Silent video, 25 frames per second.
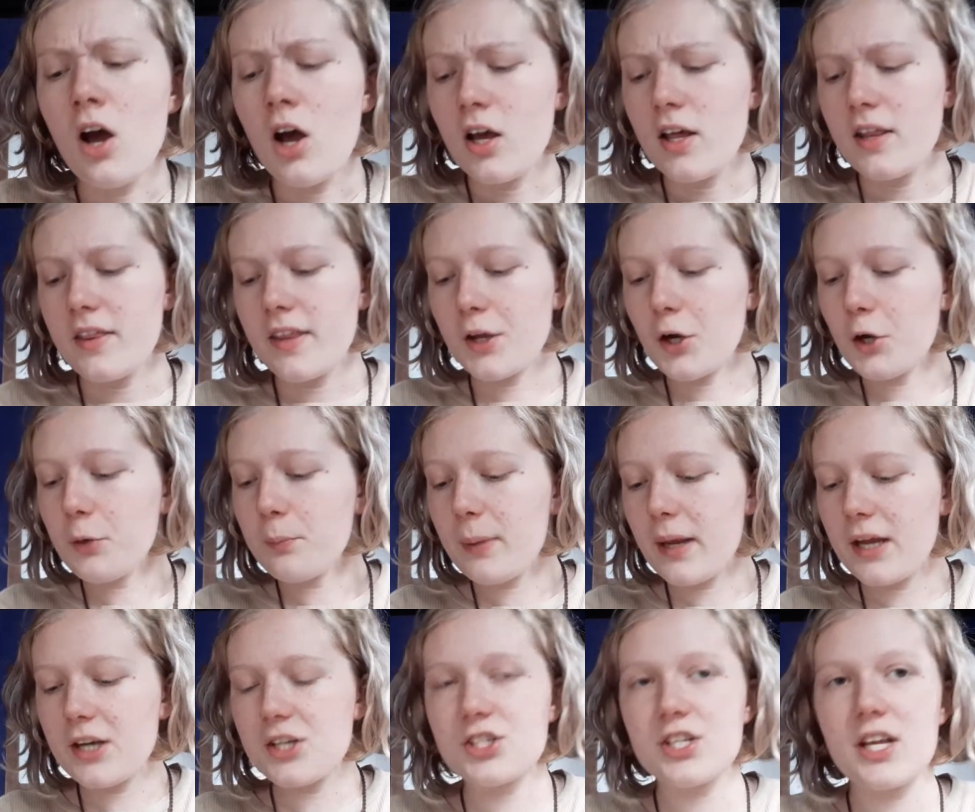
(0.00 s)
Then on
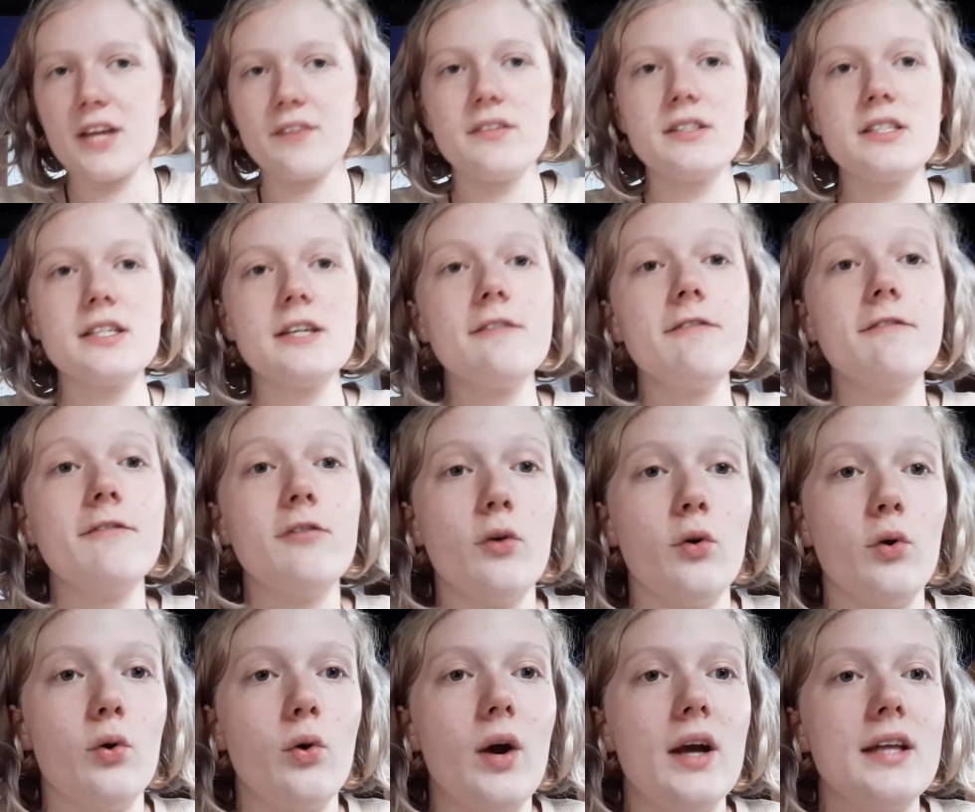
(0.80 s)
page
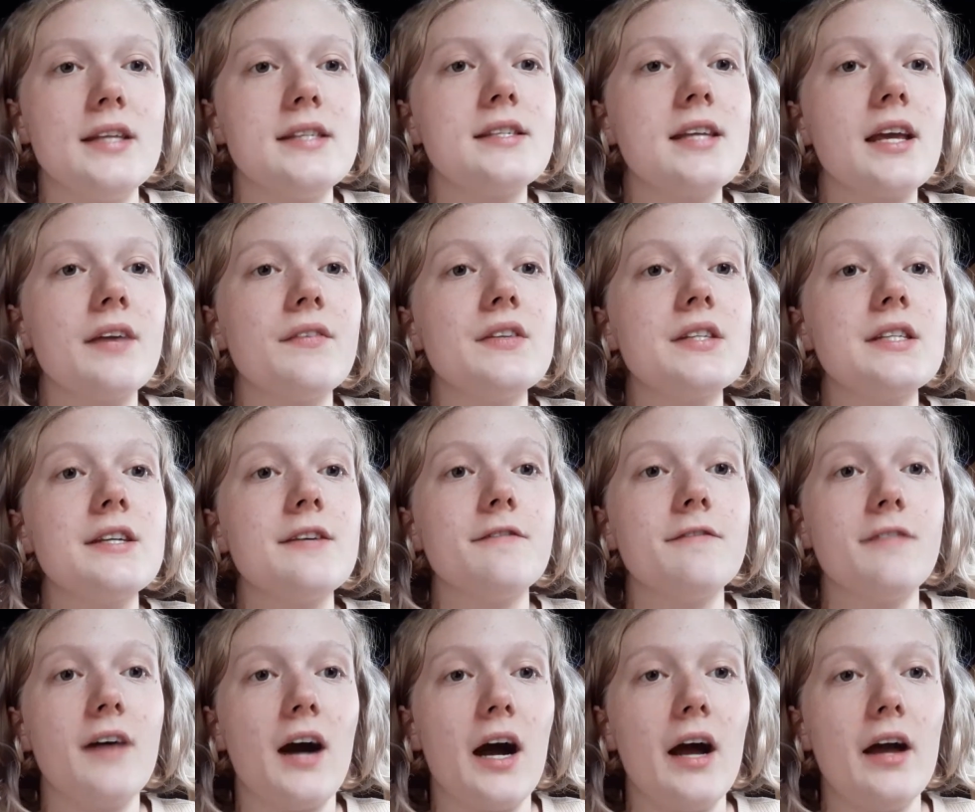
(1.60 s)
74 and
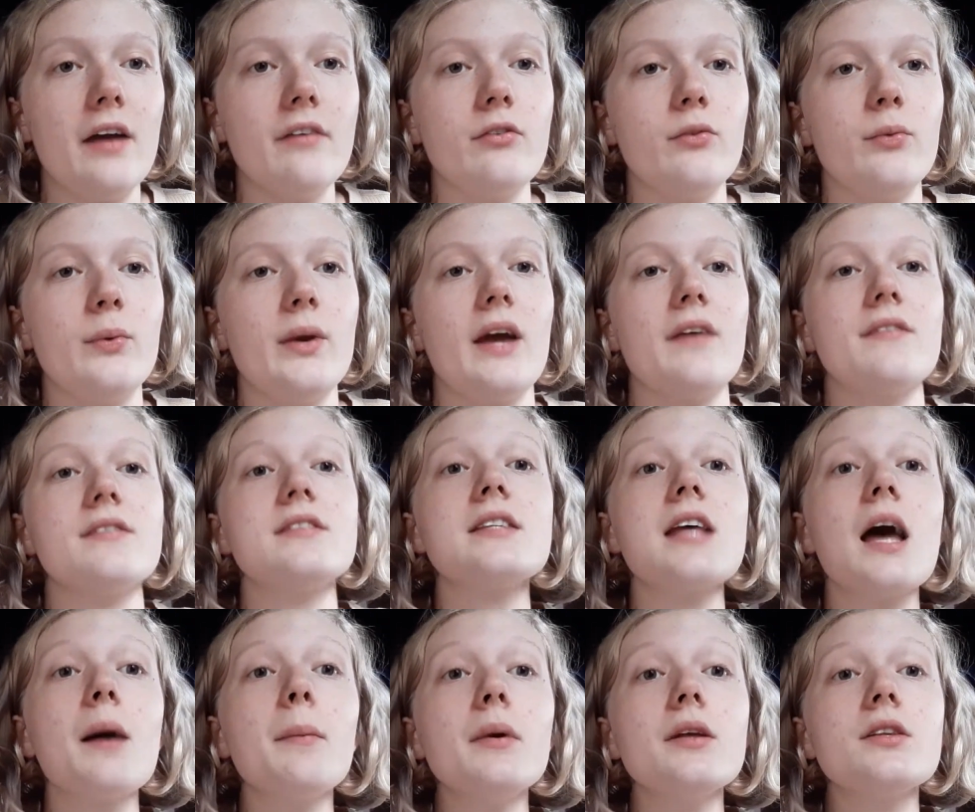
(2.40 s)
75, we have
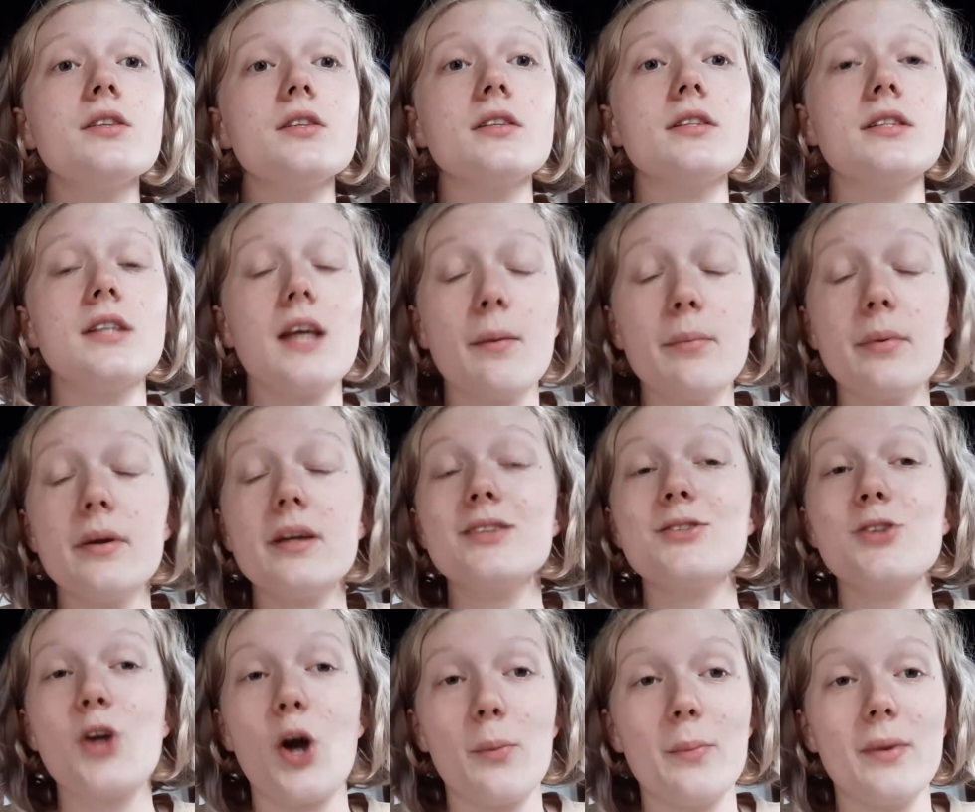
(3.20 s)

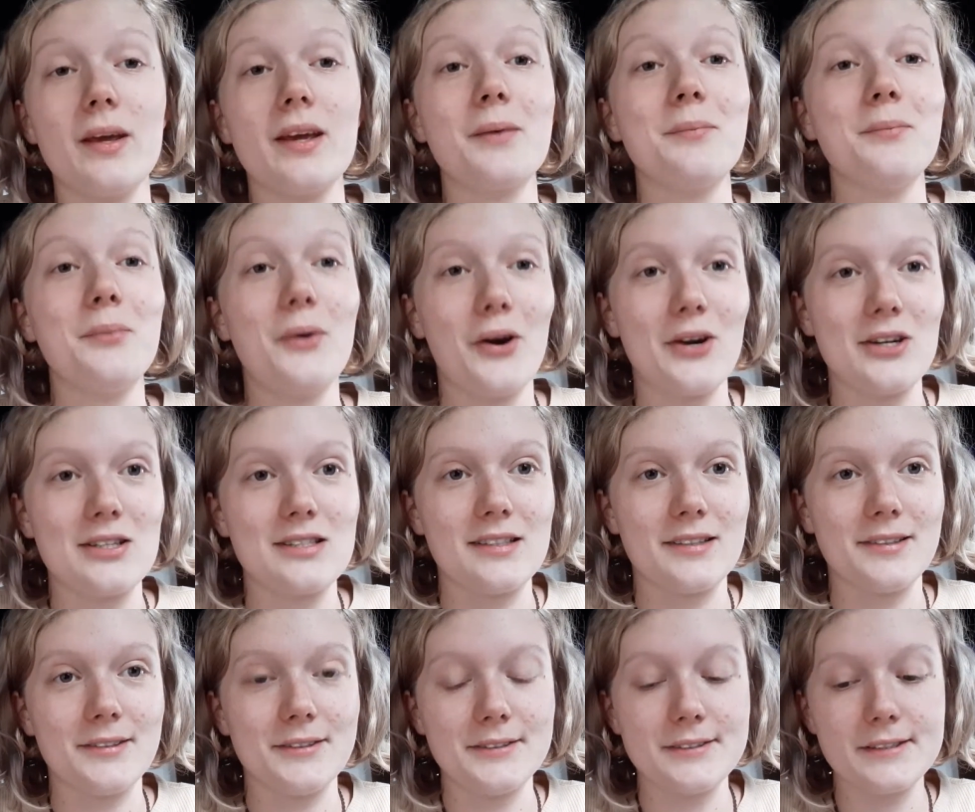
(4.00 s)
subatomic
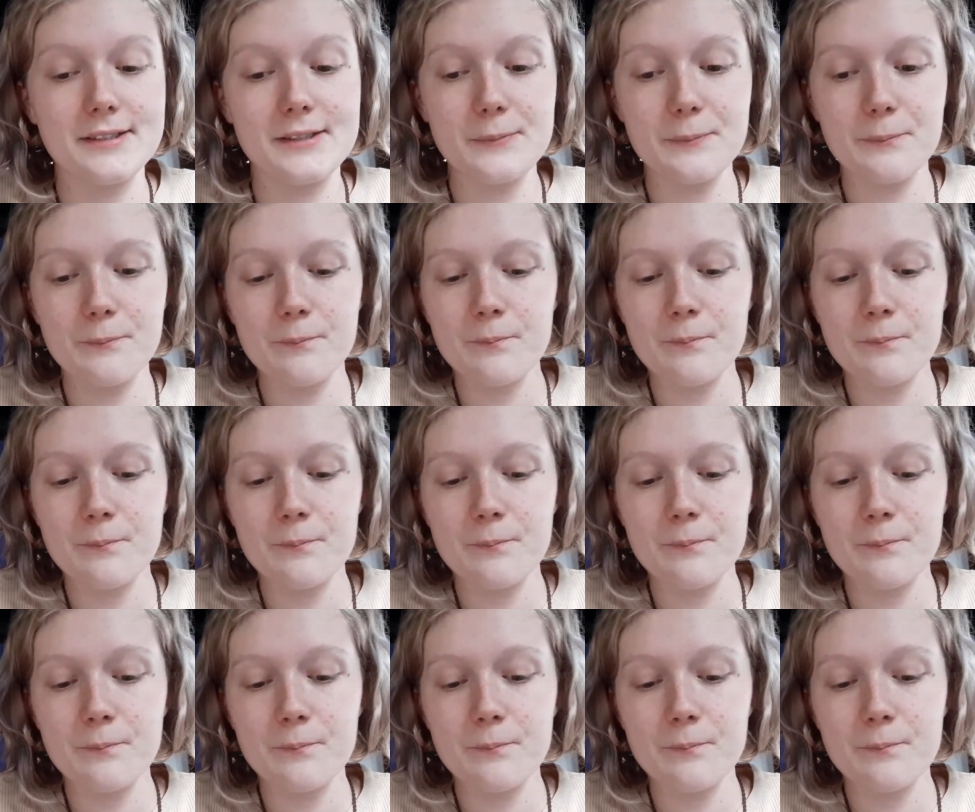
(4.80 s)
particles.